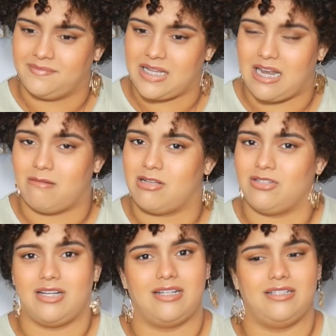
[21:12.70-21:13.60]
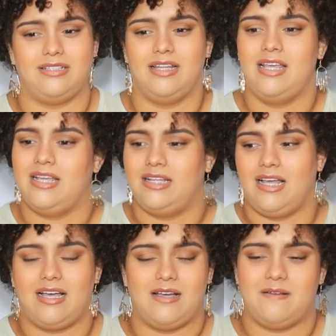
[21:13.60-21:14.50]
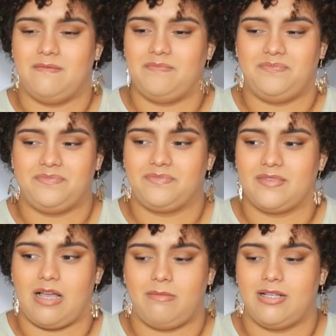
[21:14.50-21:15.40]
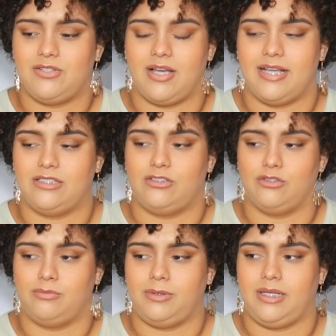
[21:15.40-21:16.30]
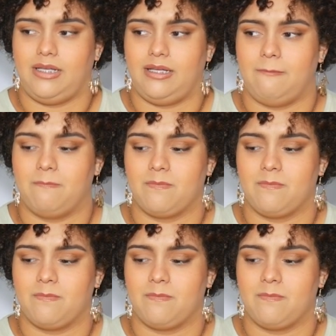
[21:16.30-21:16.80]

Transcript: And I'm not trying to um I'm not trying to be